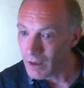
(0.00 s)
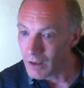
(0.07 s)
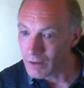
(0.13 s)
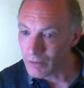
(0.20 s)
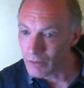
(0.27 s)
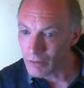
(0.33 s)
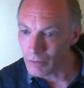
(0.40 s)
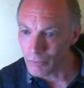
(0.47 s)

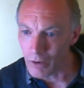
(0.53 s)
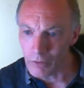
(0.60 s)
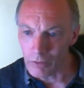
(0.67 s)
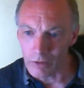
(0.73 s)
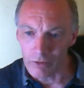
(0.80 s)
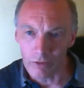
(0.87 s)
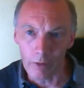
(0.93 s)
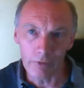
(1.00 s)
It's on the
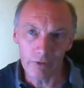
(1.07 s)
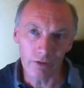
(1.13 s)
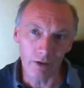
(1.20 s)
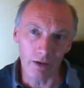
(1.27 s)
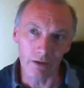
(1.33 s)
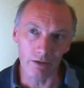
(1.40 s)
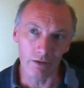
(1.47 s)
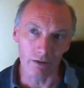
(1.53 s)
road. It's
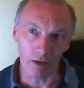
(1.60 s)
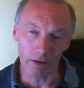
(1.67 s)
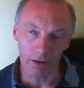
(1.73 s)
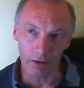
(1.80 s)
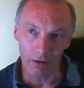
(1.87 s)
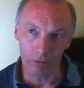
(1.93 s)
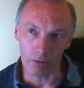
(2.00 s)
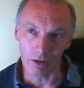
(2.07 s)
opposite. It's just like
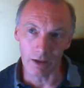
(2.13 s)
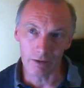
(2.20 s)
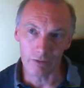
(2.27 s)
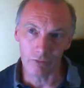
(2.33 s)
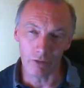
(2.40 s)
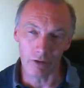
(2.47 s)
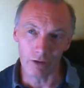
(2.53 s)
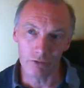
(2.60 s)
an old
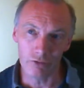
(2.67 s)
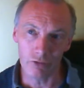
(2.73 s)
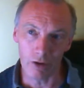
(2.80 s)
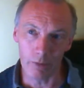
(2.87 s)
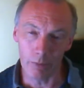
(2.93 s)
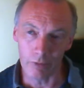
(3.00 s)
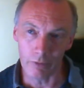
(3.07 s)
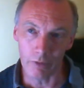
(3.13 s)
electronic
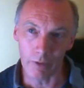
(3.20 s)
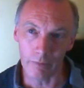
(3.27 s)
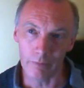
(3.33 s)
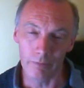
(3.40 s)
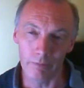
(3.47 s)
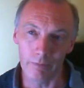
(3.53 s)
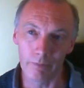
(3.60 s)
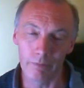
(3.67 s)
shop or
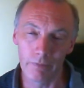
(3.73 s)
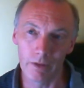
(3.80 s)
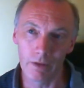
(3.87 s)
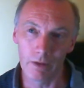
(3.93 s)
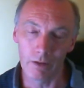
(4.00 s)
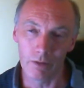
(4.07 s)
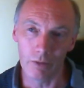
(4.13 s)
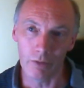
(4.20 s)

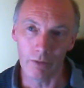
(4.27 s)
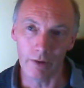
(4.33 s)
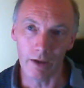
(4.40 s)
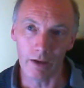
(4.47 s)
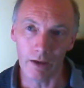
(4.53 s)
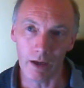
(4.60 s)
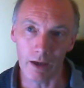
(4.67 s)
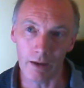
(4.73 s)

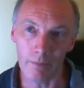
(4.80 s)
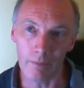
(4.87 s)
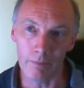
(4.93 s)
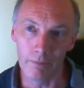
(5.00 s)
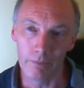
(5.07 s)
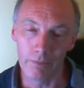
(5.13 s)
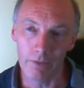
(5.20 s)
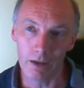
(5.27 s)
a
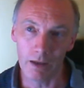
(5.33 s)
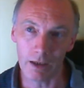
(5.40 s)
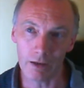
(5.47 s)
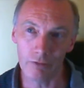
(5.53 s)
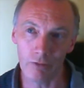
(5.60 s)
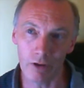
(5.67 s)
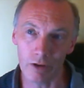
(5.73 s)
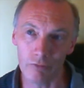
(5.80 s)

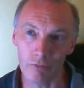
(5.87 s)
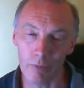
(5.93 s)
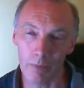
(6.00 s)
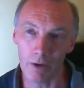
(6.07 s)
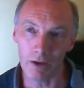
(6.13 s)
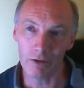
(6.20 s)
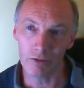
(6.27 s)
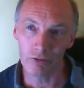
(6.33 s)
electronics
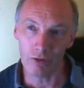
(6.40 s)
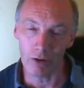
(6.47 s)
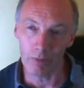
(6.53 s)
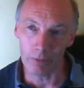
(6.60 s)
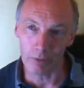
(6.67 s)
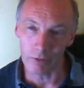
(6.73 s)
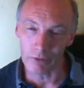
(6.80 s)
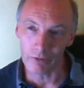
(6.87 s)
repair
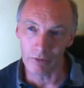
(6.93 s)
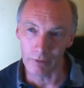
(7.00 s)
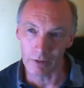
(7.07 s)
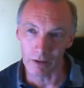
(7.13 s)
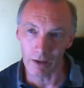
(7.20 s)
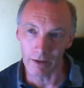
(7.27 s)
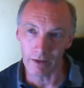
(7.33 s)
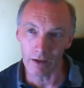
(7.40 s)
shop or
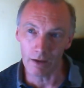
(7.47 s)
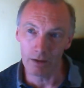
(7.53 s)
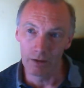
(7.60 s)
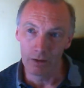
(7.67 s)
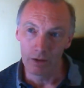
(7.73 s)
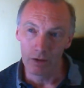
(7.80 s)
something like that.